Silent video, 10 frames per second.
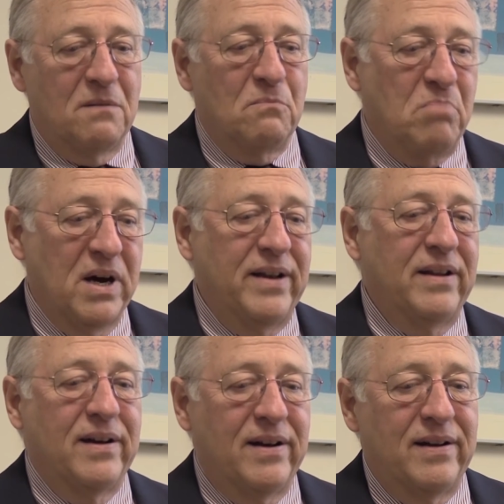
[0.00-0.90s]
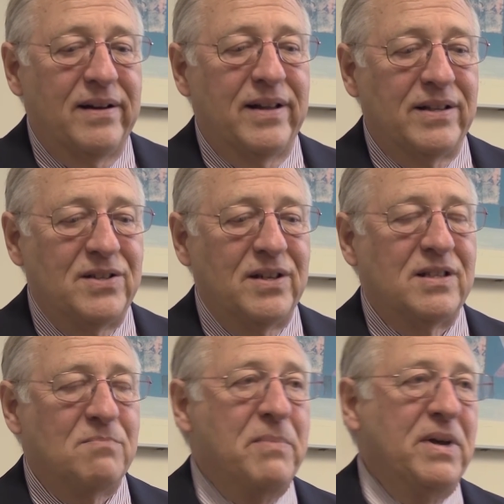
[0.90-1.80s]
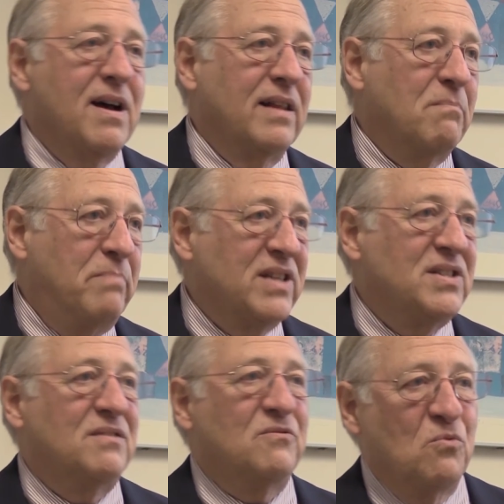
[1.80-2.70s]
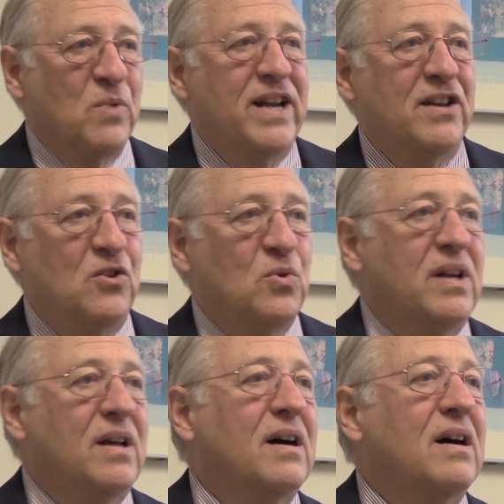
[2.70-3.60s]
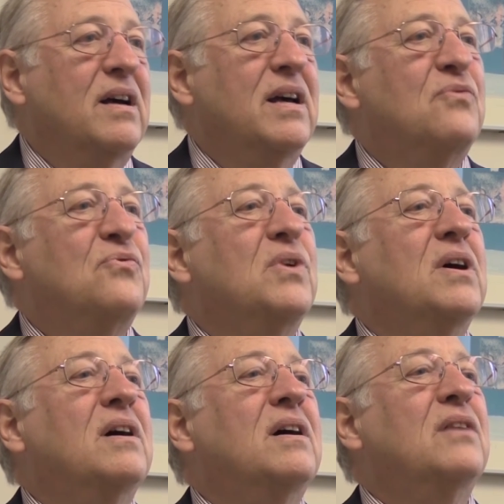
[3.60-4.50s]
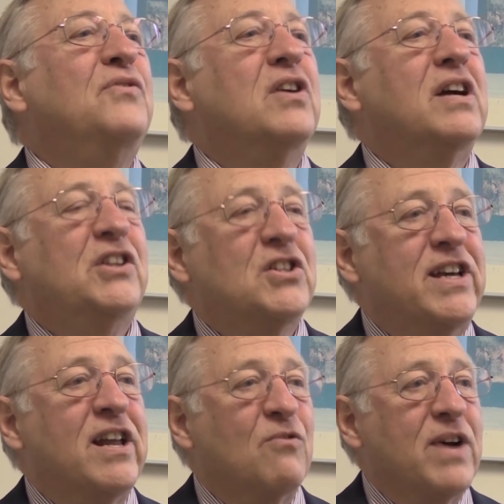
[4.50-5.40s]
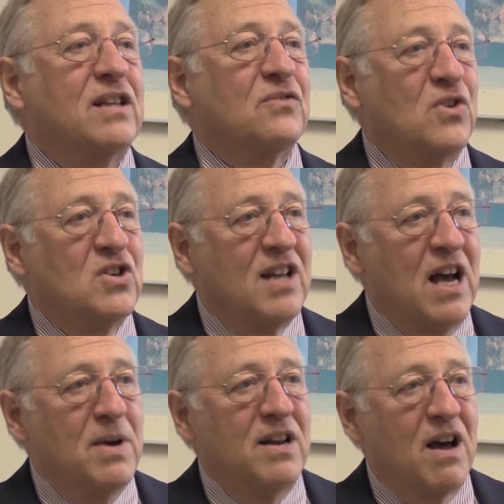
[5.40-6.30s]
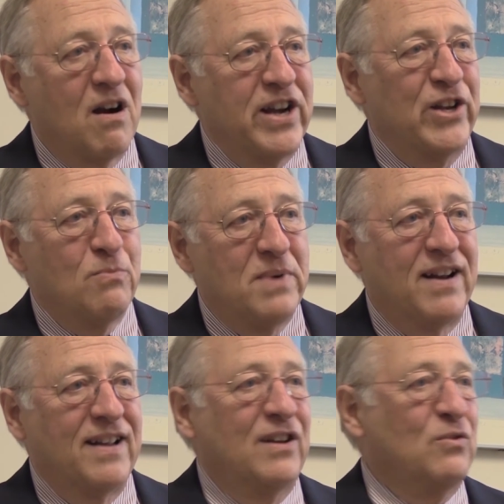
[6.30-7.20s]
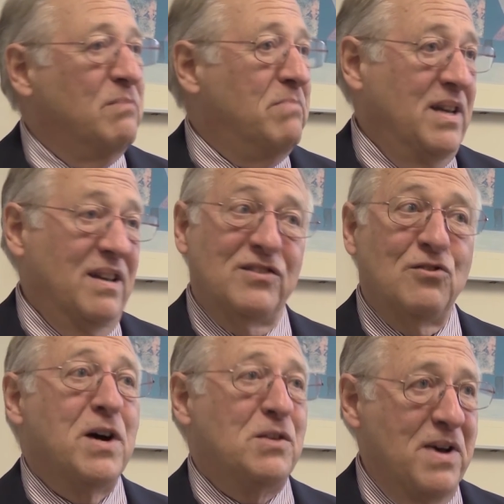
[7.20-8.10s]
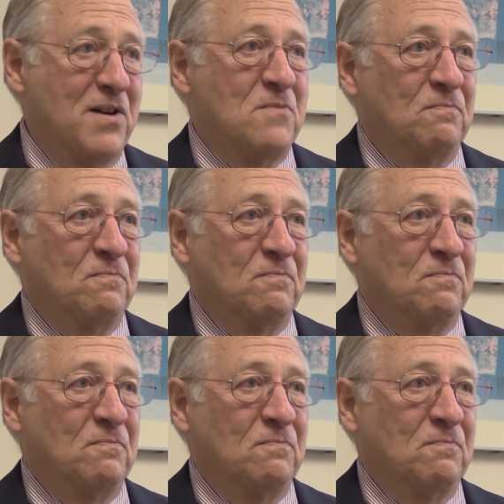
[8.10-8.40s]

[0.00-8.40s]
but it's maybe not the best way to do it. If you could just get it right the first time and not argue about it, it would be so much better.